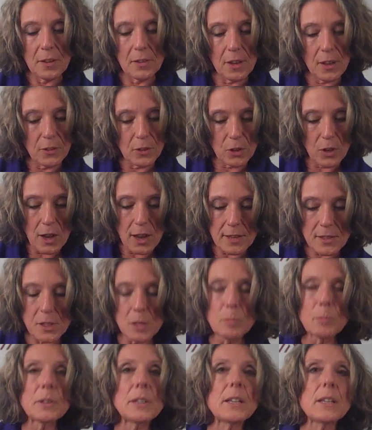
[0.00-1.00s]
Another cause
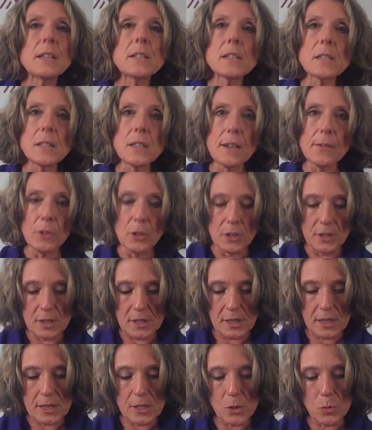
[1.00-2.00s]
of bleeding is liver
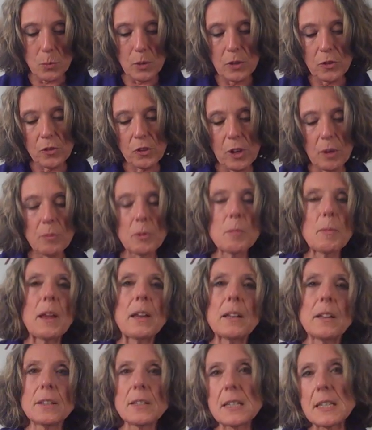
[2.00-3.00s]
disease, which can
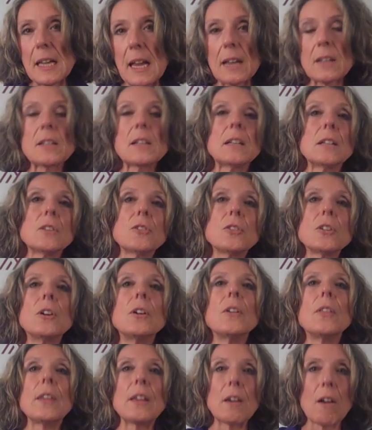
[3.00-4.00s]
remain undetected
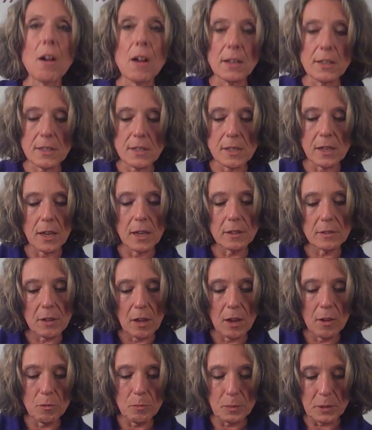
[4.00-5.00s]
until the onset
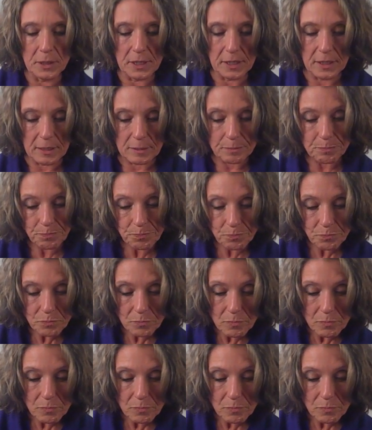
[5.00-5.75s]
of bleeding.